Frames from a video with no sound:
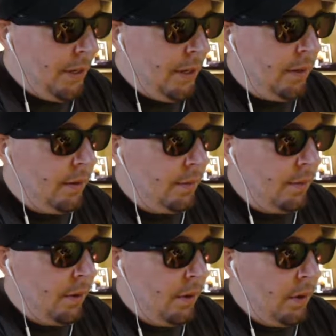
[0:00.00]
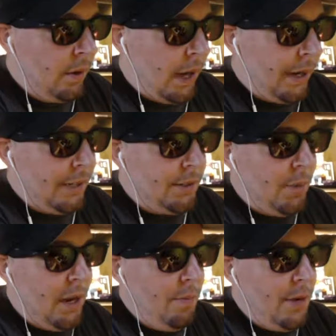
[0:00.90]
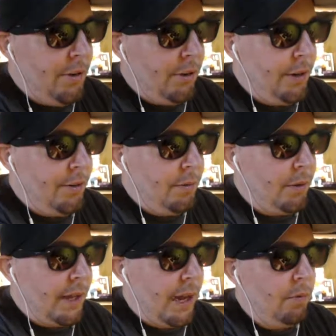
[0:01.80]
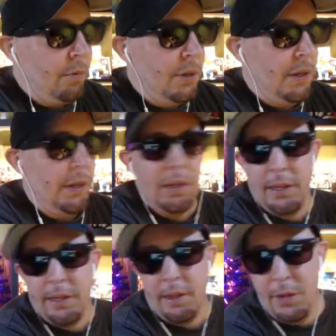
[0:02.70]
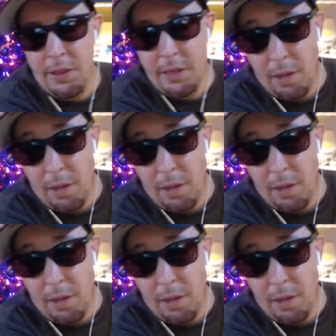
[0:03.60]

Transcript: mean, I guess my major issue with that would be like the main thing